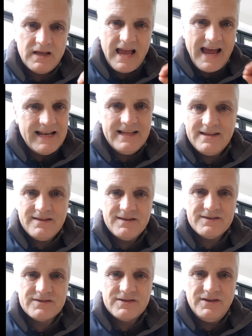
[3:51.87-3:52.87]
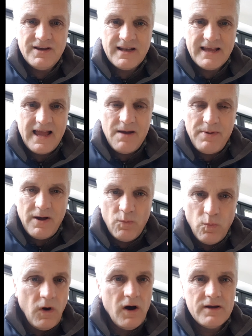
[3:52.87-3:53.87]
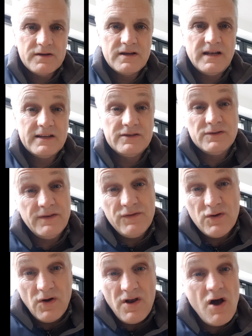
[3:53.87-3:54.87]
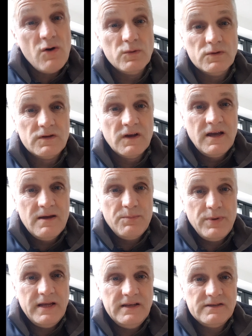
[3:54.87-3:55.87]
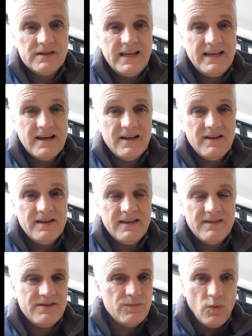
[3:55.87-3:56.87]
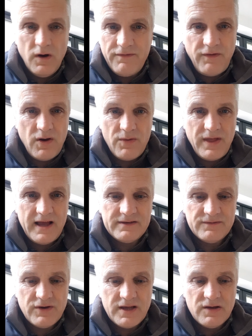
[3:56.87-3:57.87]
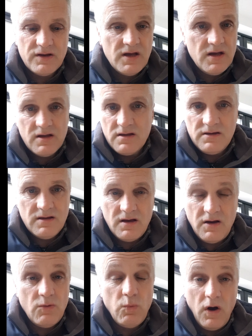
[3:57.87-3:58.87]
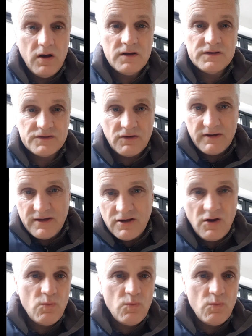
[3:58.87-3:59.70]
anything that's you're going to get a better wired connection. So if you've got an old PC and the Wi-Fi on that isn't very good, wireless, sorry, go